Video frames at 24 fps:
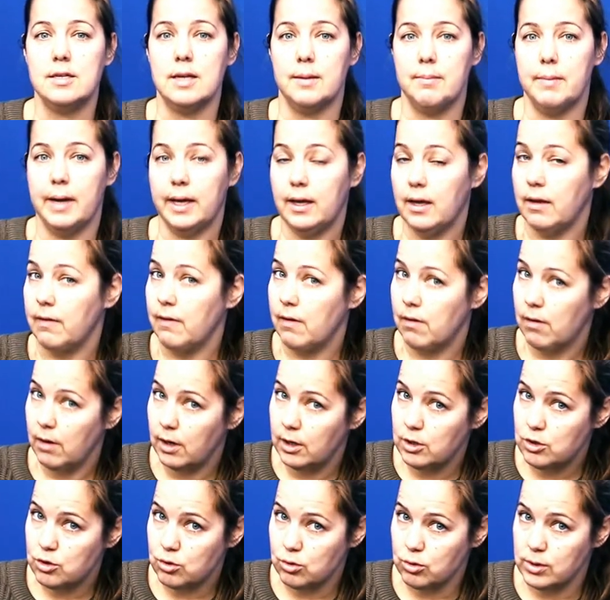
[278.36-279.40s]
making their
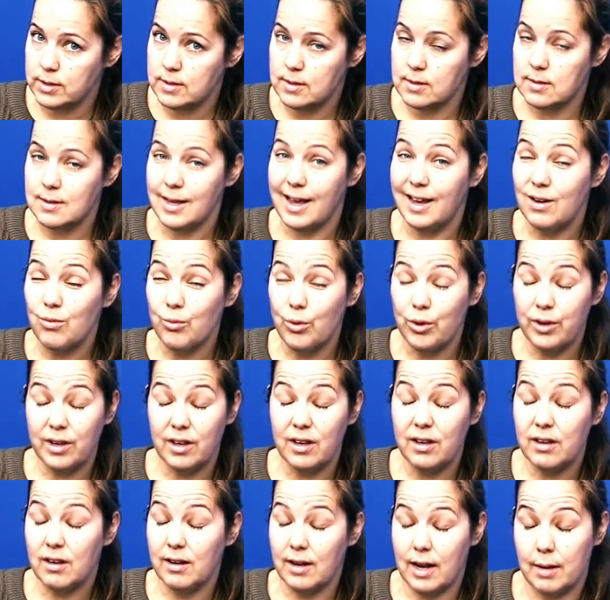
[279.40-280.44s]
own choices, and
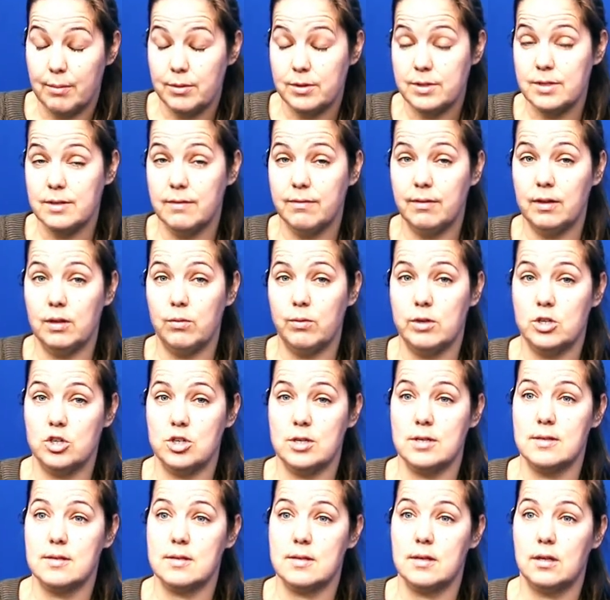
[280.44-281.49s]
working collaboratively, which
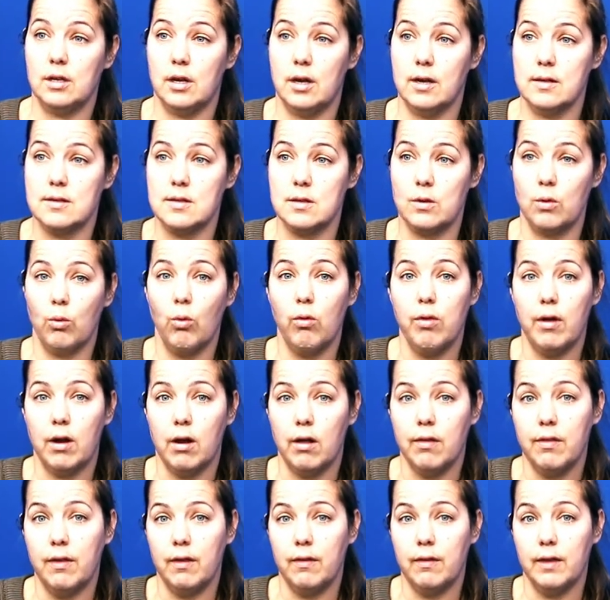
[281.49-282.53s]
is you know a skill that
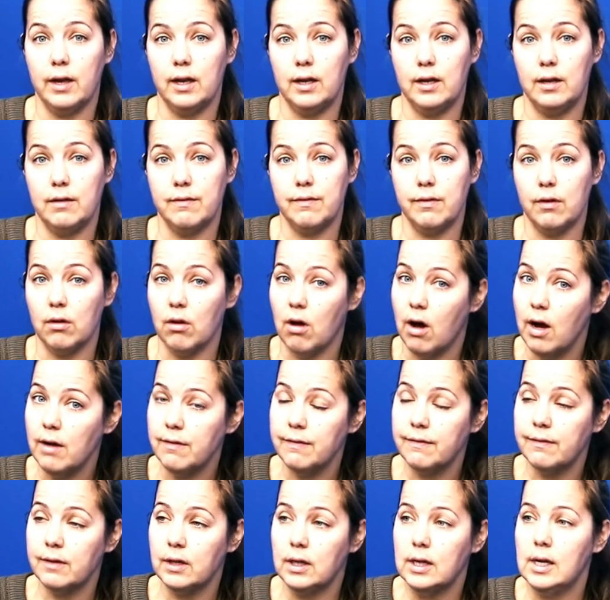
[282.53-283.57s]
I think they need for
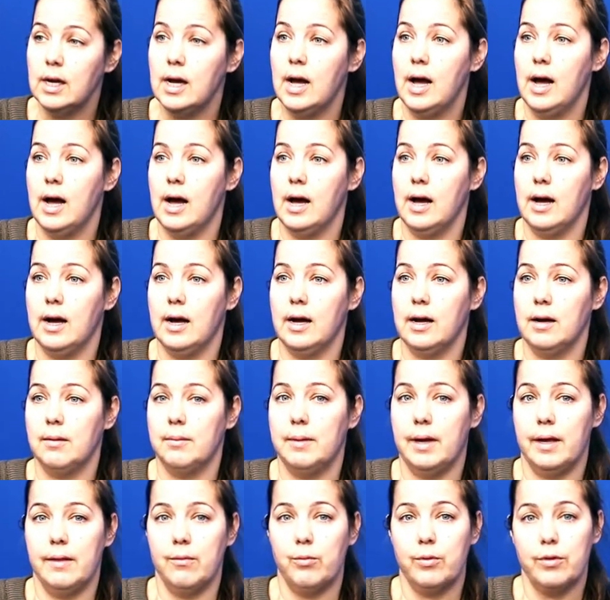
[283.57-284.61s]
life.
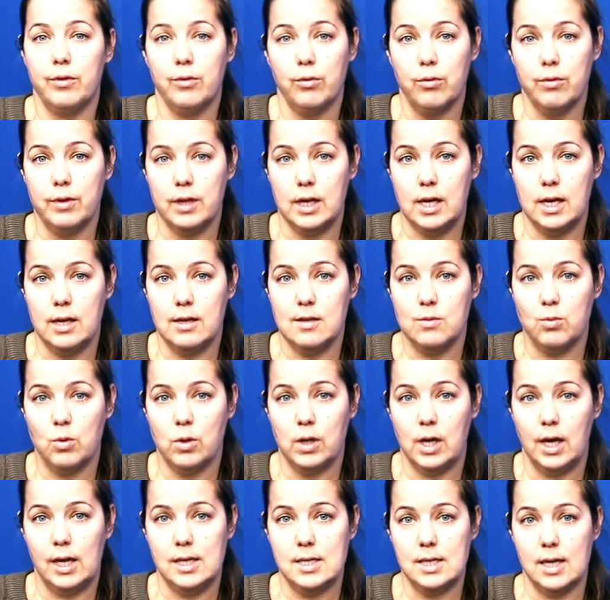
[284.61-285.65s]
Um, and with all the kids
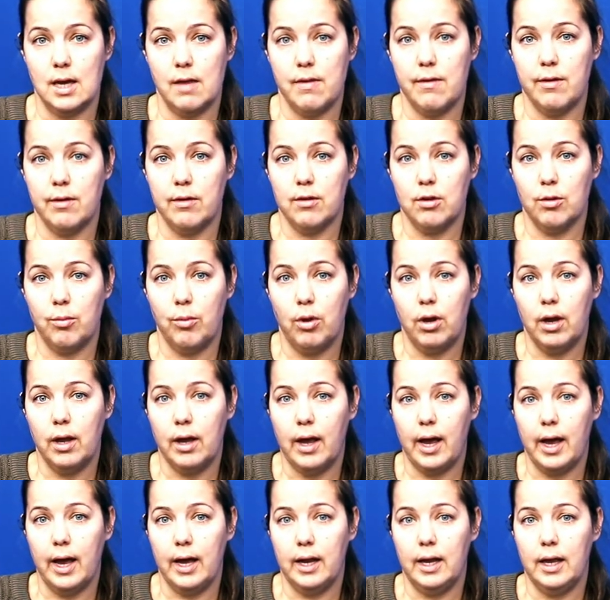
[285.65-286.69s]
working together and
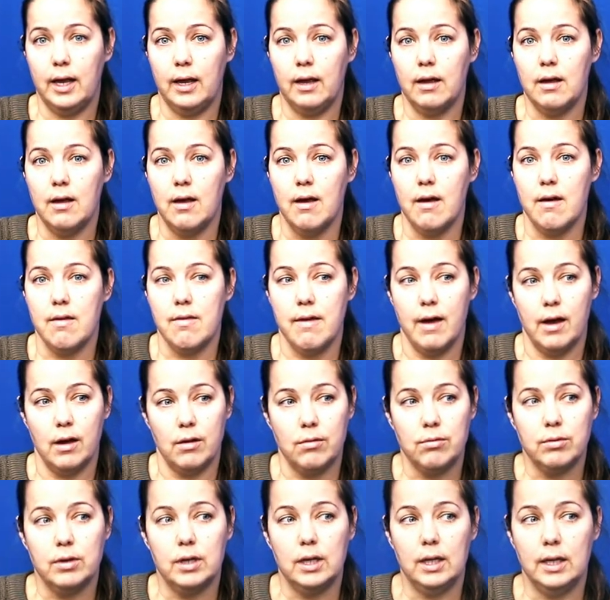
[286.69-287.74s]
communicating, they are
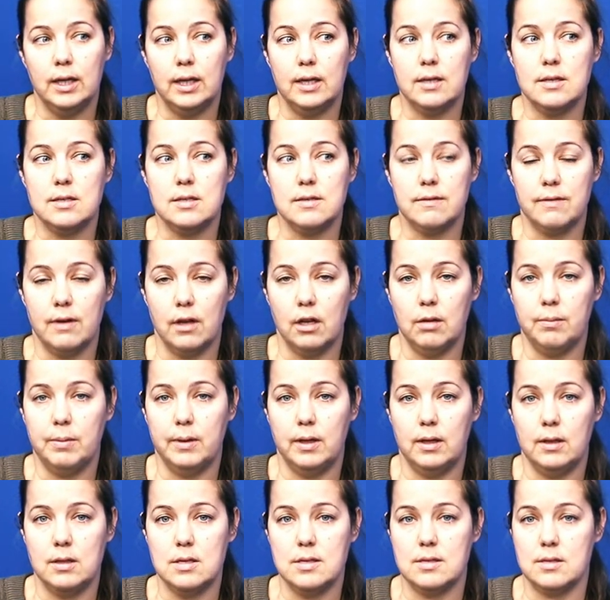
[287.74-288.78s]
really
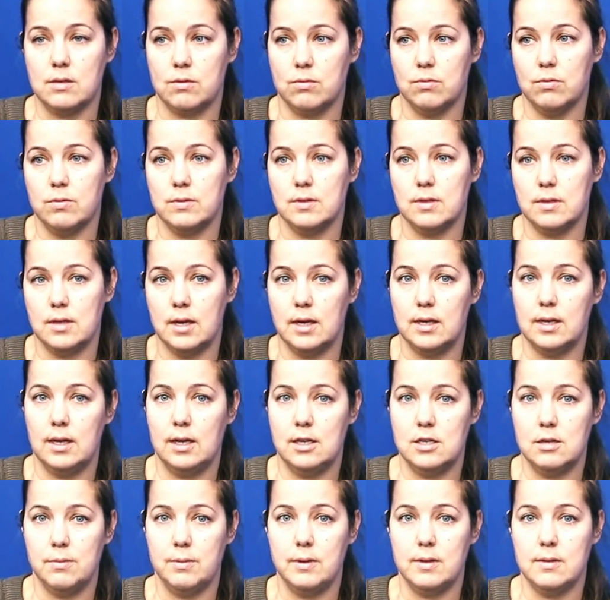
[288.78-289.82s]
developing the skills that they need
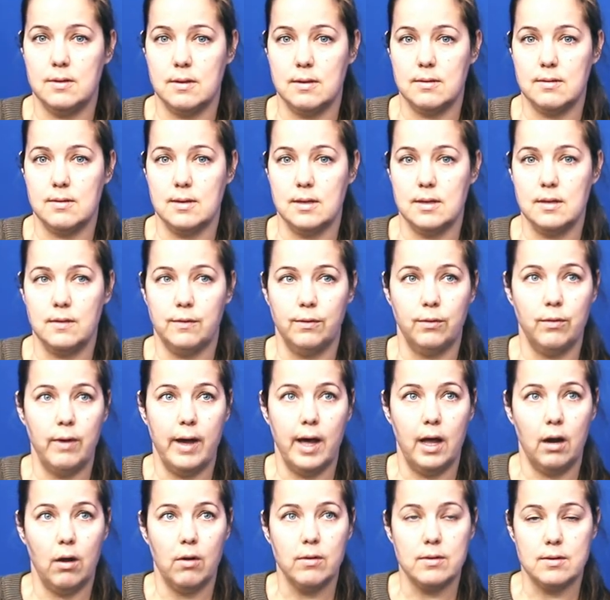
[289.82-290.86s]
to be successful
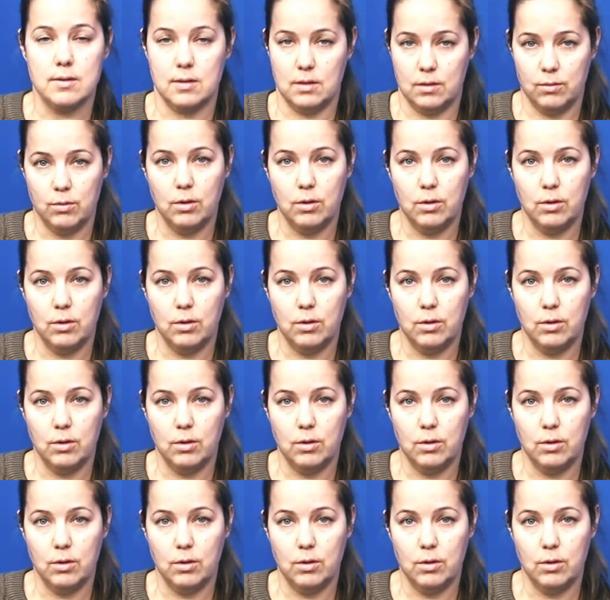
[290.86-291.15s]
adults in the